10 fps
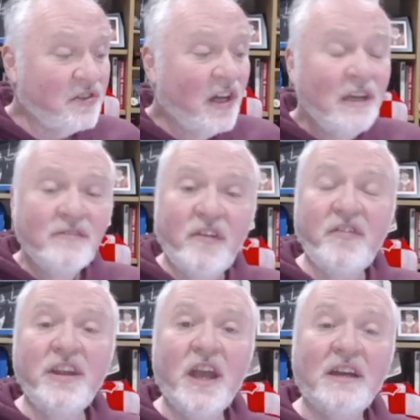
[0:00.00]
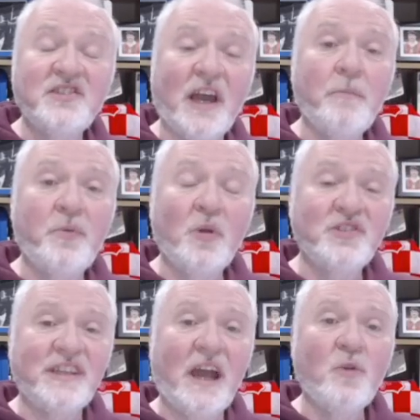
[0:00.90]
15 yards out,
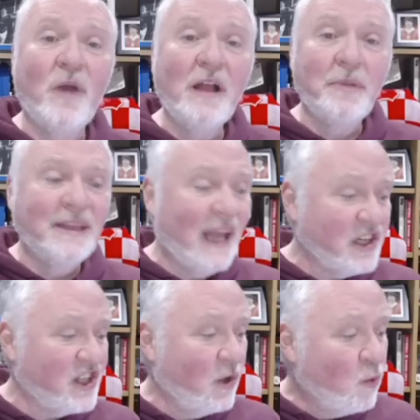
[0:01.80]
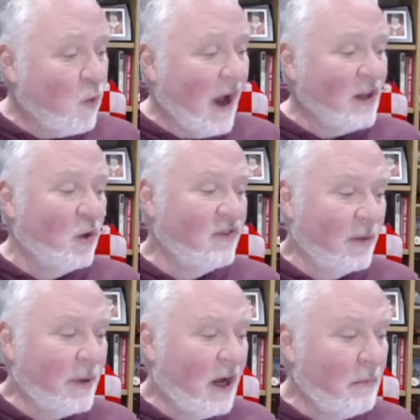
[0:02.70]
brought it down well but lashed it well over
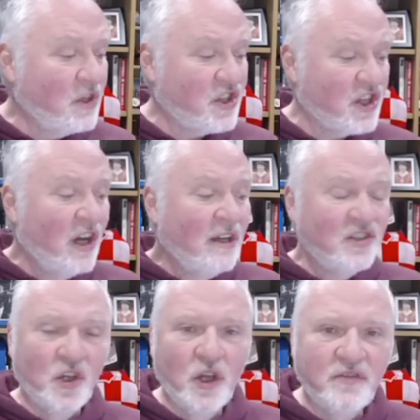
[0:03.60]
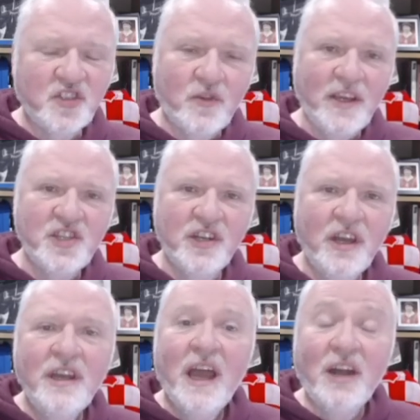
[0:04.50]
the bar, much to her frustration.